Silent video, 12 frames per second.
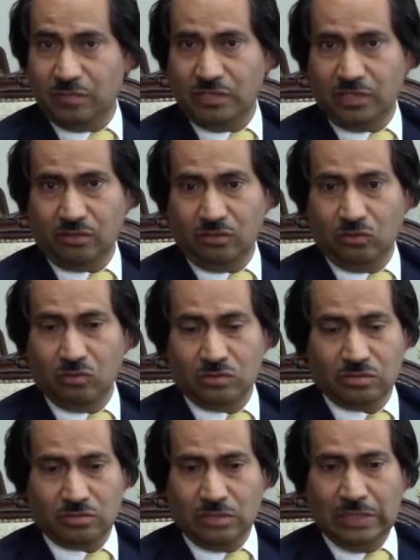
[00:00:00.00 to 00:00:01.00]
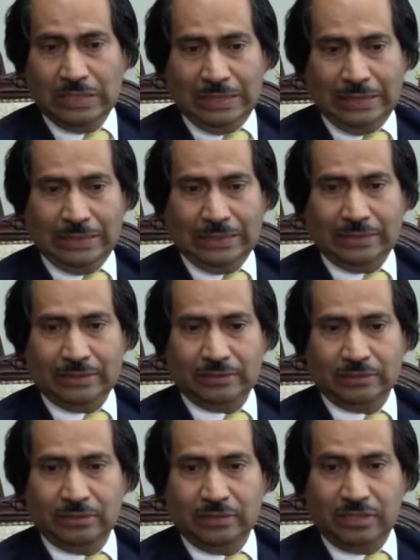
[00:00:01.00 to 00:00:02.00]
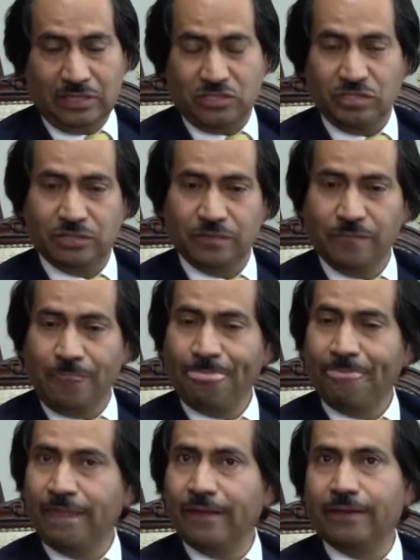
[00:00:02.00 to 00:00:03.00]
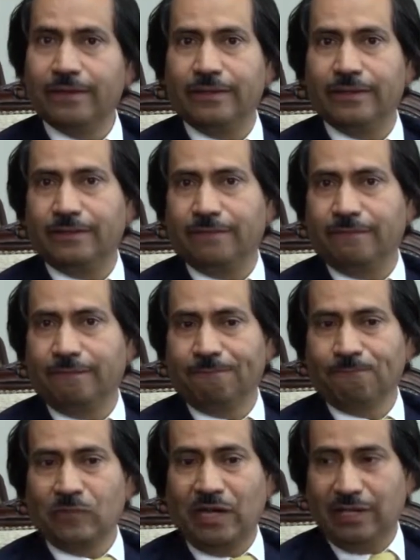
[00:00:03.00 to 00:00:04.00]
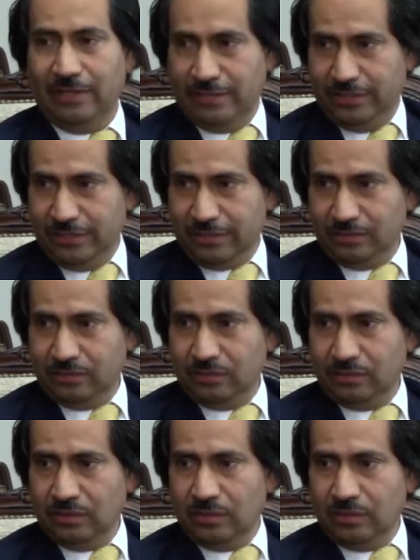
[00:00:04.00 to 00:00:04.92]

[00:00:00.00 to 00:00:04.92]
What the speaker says: seminar August last year, and I learned